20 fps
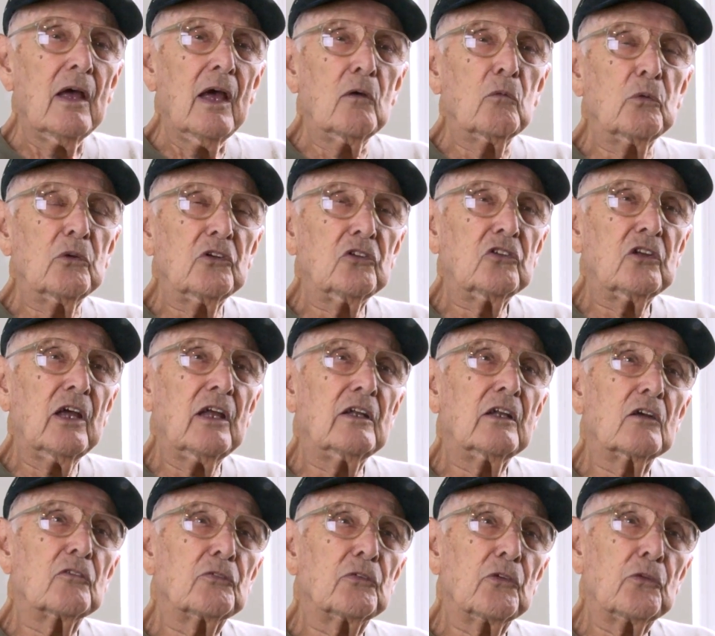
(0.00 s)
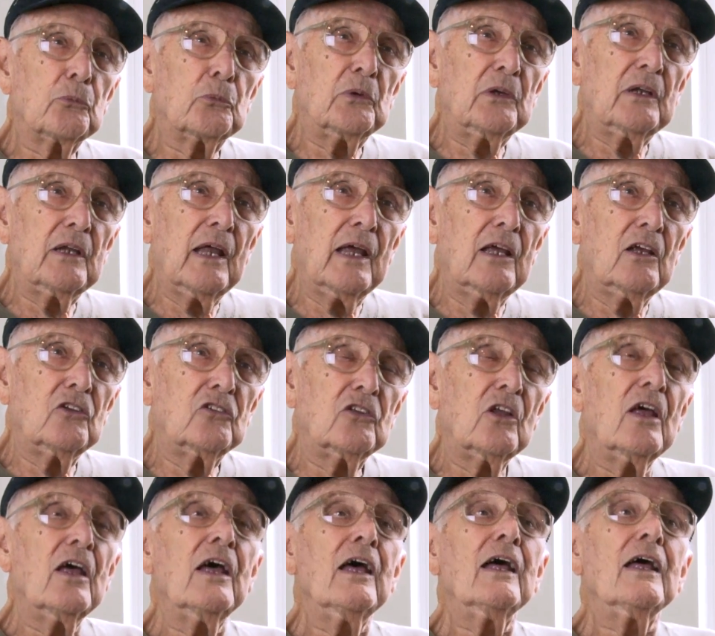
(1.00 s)
And we stayed there for 3
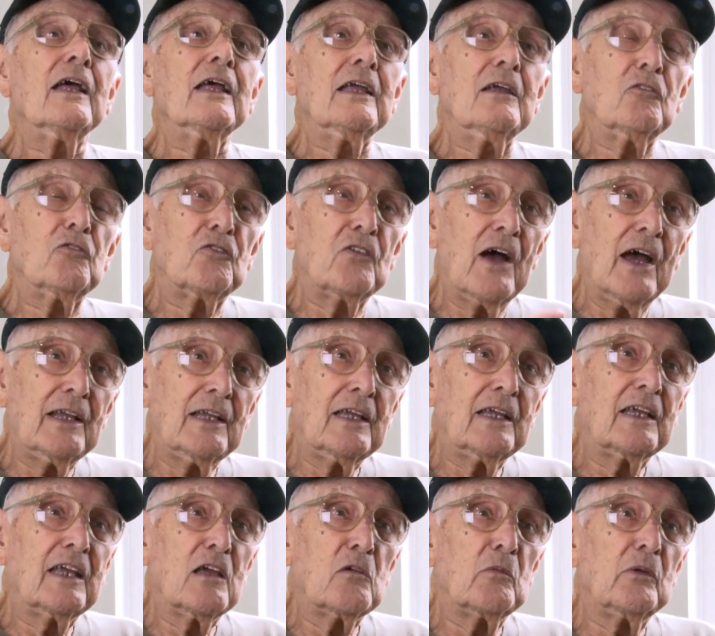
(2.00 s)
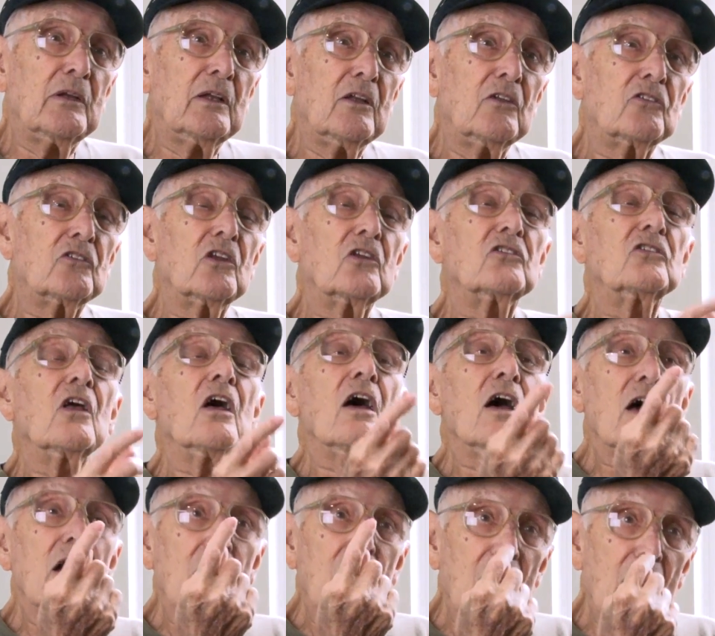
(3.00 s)
days. He finally came in and says,
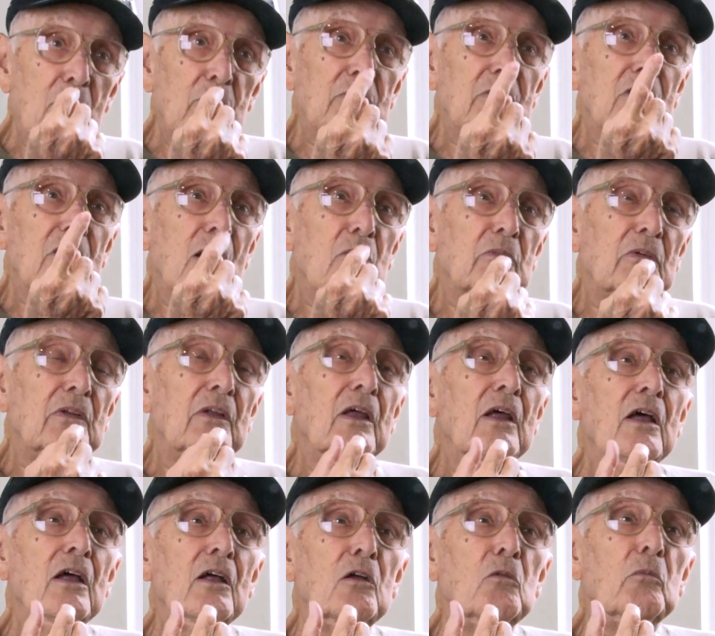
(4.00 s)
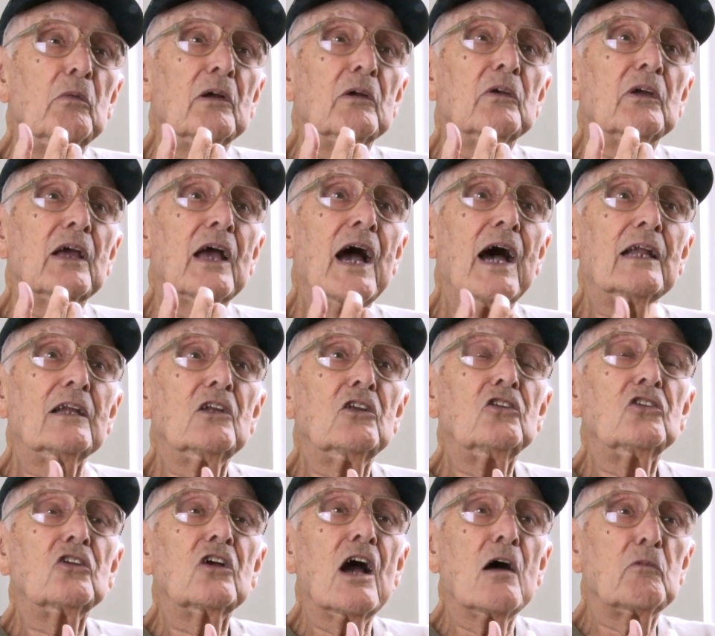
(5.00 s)
coming,
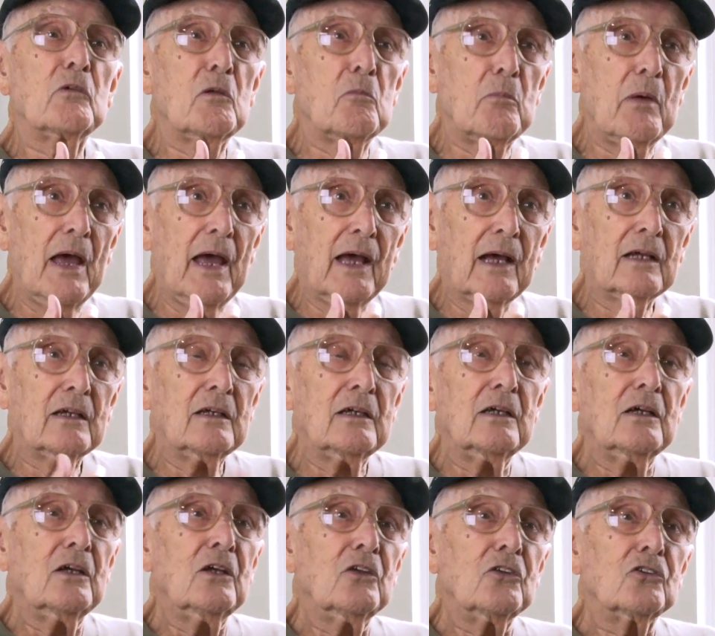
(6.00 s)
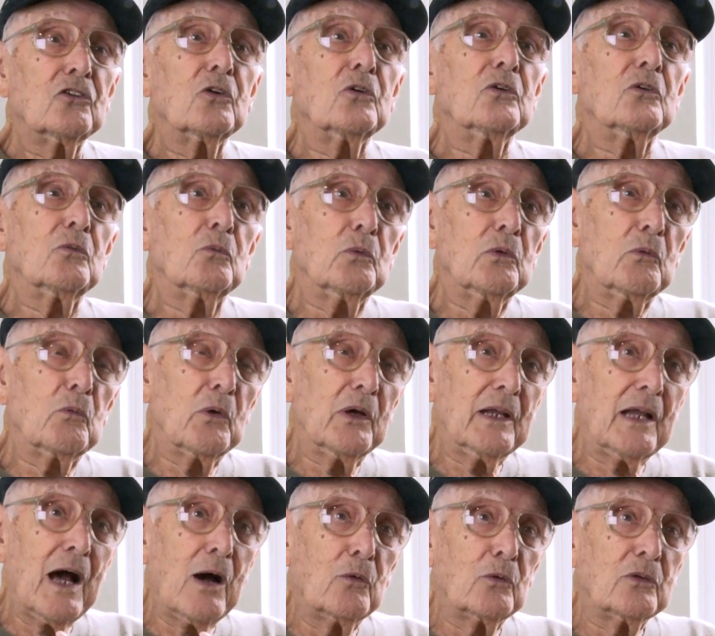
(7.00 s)
Americani's coming back. So we
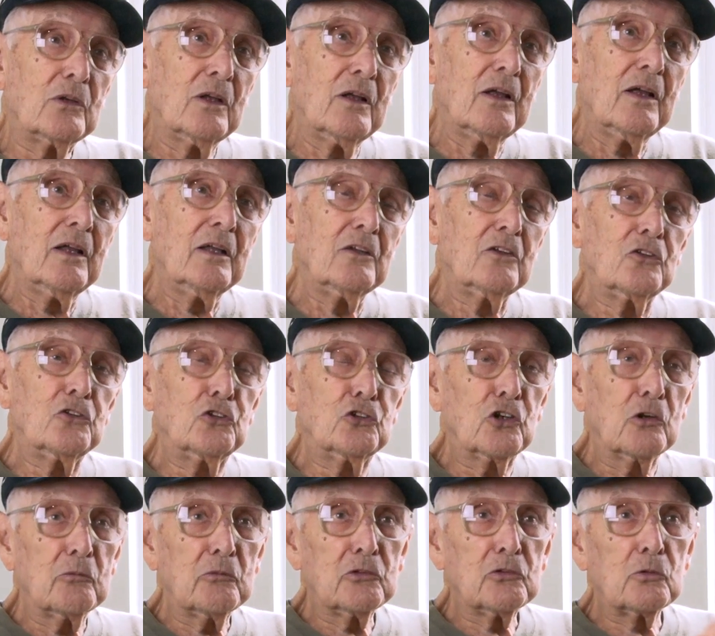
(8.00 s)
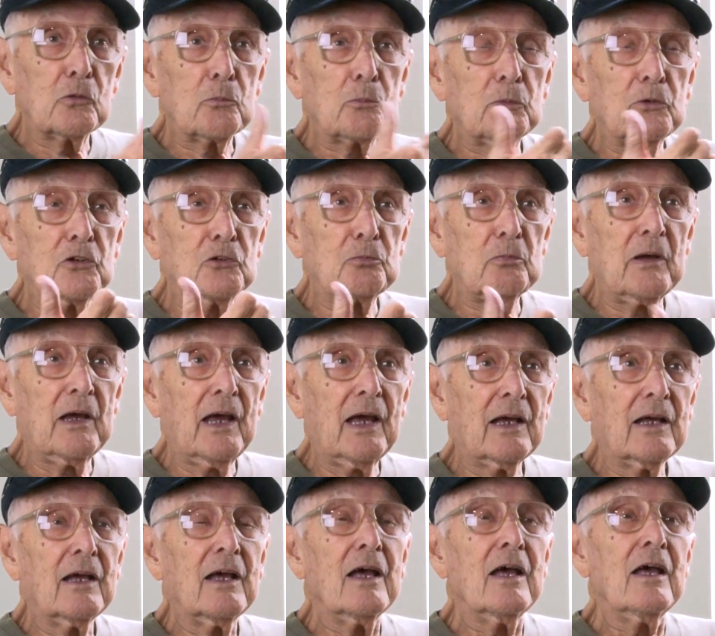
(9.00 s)
went out. The Germans were pushed
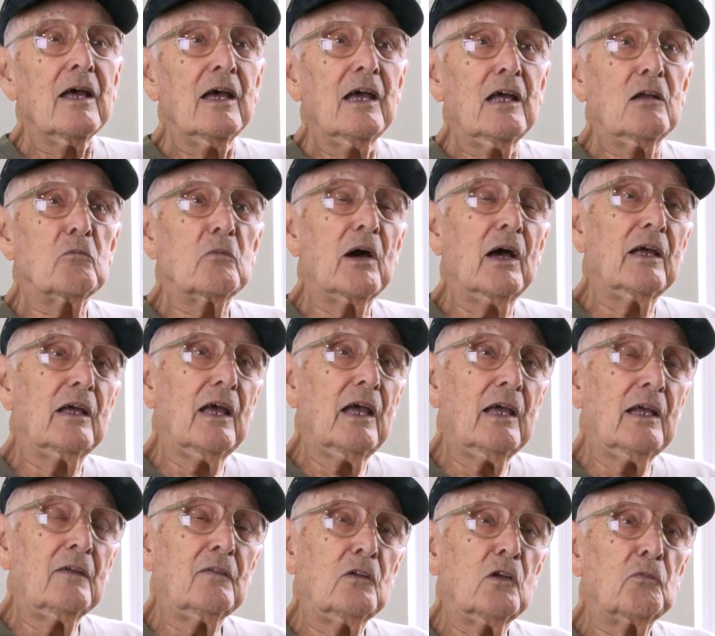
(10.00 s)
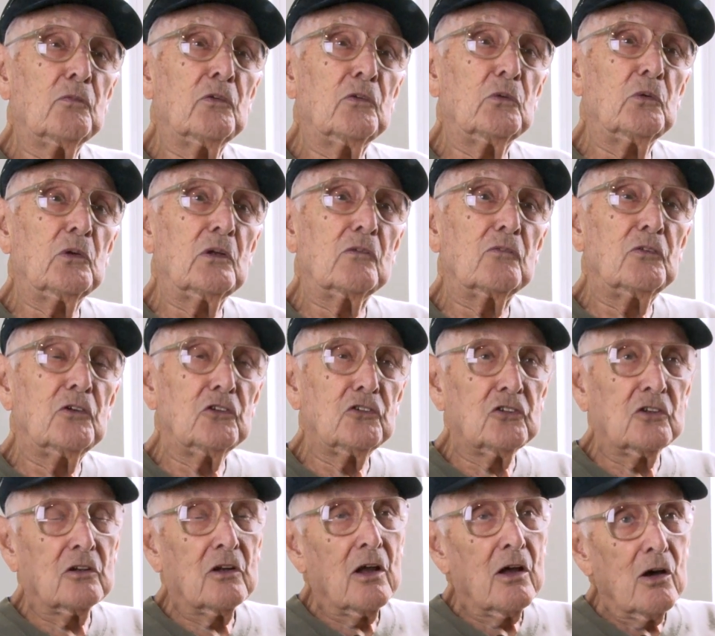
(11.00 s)
back, and my 8th Infantry
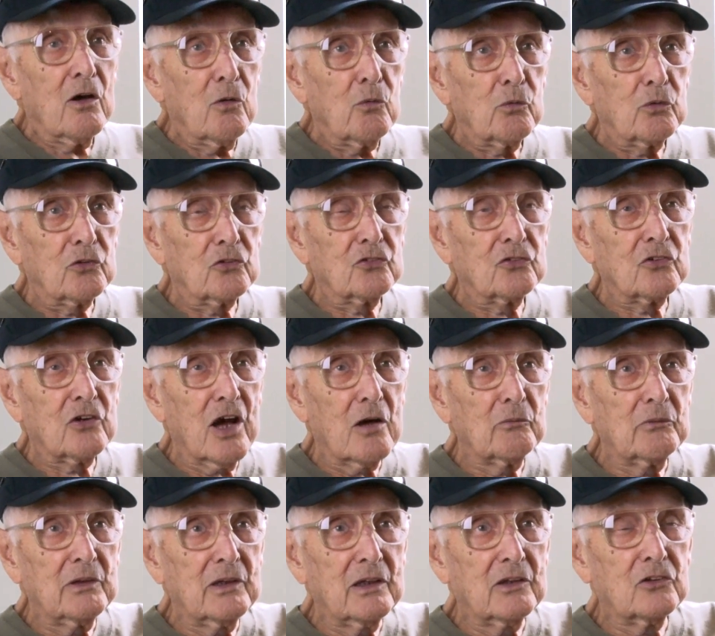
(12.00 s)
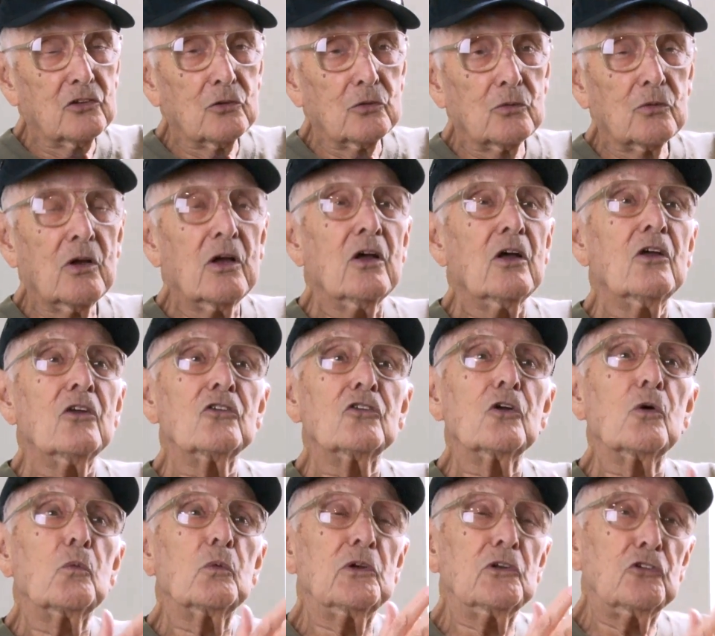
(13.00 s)
Division was coming into,
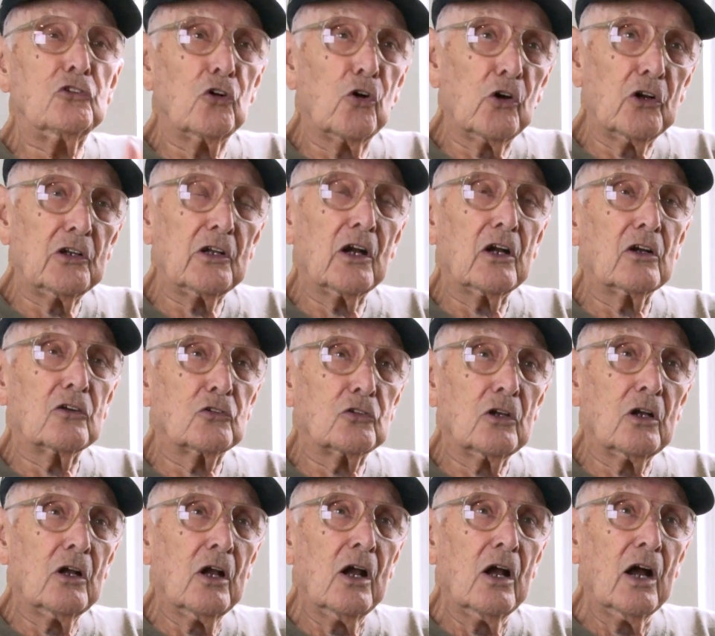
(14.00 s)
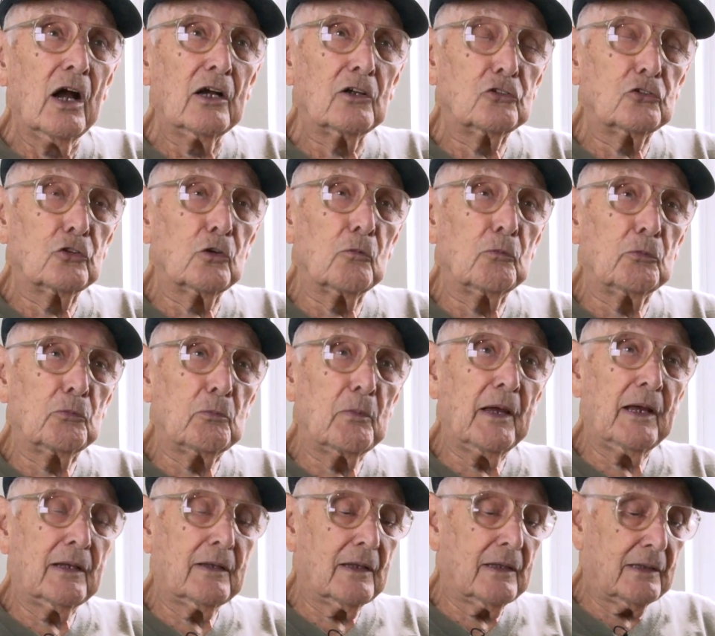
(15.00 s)
so we joined our troops
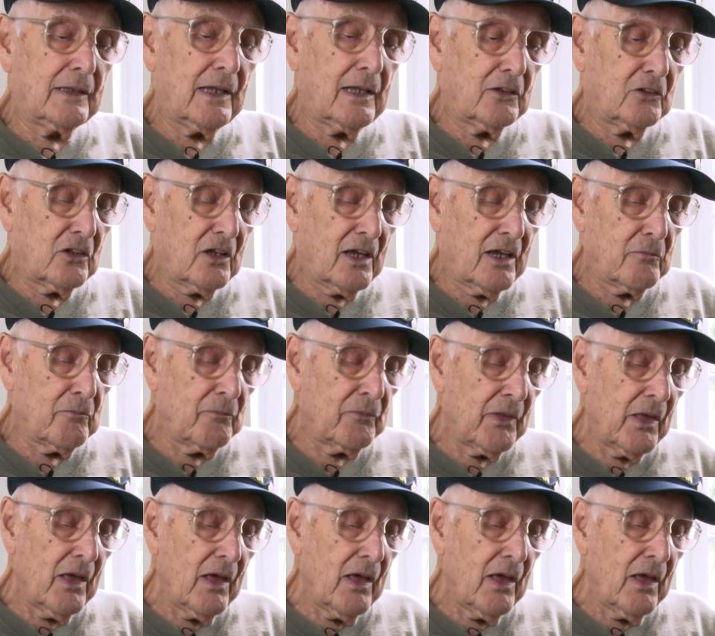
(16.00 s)
back at that time.